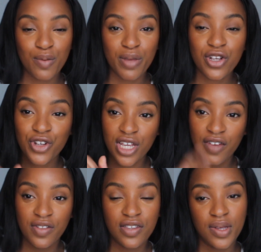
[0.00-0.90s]
make sure you
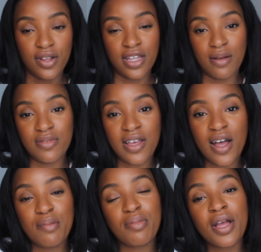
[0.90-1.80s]
give this video a thumbs
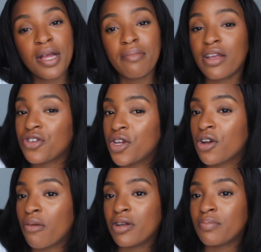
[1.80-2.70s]
up. Make sure you
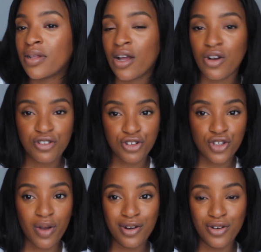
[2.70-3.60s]
comment below,
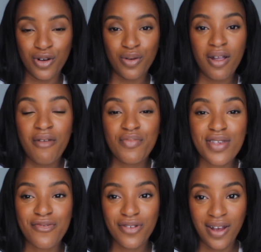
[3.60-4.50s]
so I know
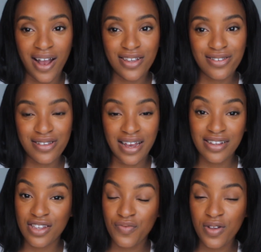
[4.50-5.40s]
if you guys
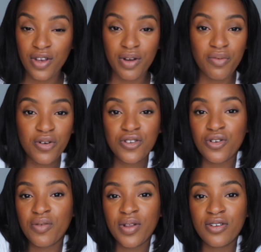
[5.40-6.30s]
like this video and what
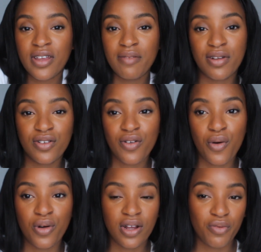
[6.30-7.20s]
sort of entertainment
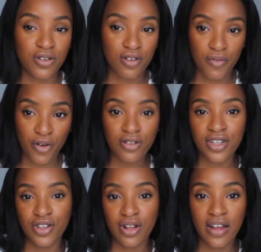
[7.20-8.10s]
or what sort of
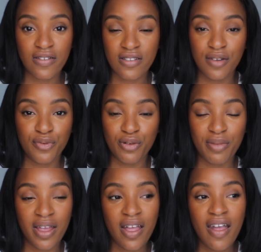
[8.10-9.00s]
content you like to see
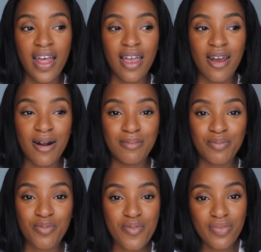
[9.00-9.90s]
from me.
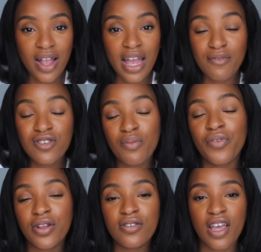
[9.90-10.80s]
I have some
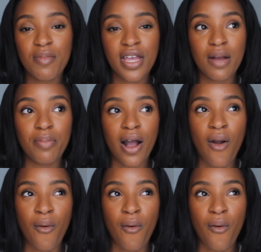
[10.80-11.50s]
videos coming up.